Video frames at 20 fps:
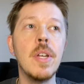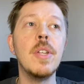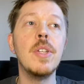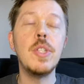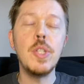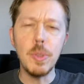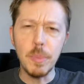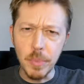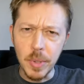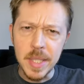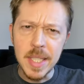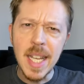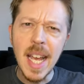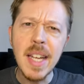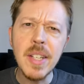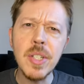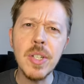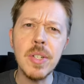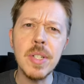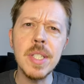to
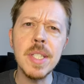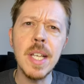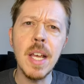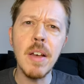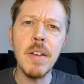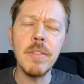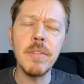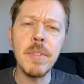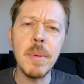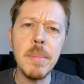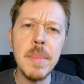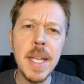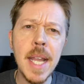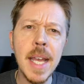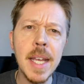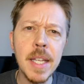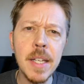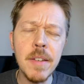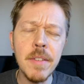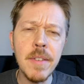protect yourself from
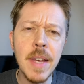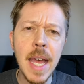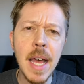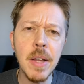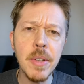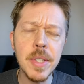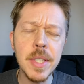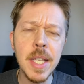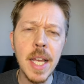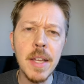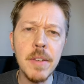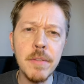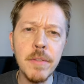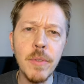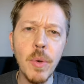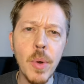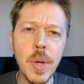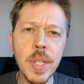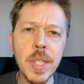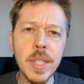negative outside
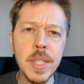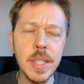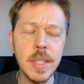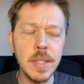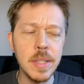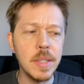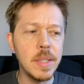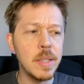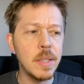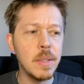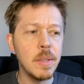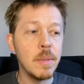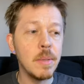forces,